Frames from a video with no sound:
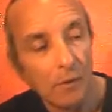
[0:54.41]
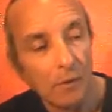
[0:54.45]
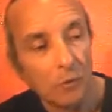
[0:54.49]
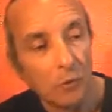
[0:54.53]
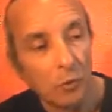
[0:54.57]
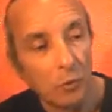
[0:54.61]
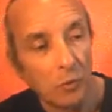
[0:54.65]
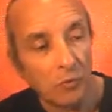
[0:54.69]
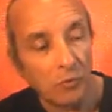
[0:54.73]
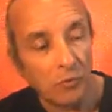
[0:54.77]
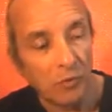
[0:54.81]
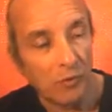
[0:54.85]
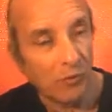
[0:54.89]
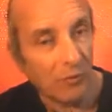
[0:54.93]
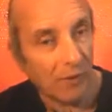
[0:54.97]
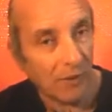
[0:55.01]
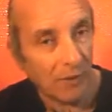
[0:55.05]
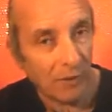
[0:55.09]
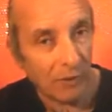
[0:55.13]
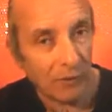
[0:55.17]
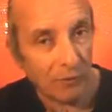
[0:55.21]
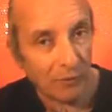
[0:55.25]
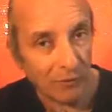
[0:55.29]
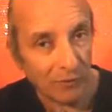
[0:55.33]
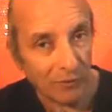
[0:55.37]
So if you
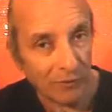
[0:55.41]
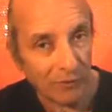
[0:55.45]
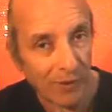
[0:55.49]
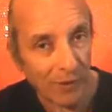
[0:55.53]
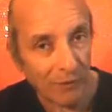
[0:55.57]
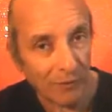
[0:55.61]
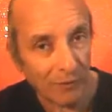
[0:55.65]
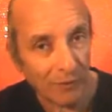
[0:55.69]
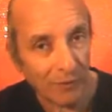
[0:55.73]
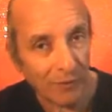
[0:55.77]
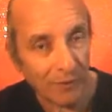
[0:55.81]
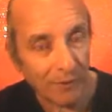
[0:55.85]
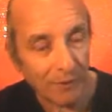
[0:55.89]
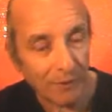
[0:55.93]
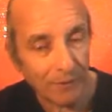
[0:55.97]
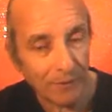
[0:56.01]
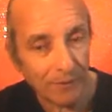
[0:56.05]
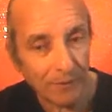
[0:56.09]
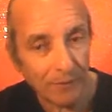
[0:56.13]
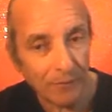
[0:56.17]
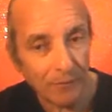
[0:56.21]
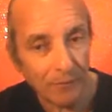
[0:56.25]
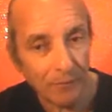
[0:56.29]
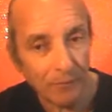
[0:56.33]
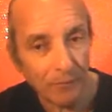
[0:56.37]
think you've discovered it,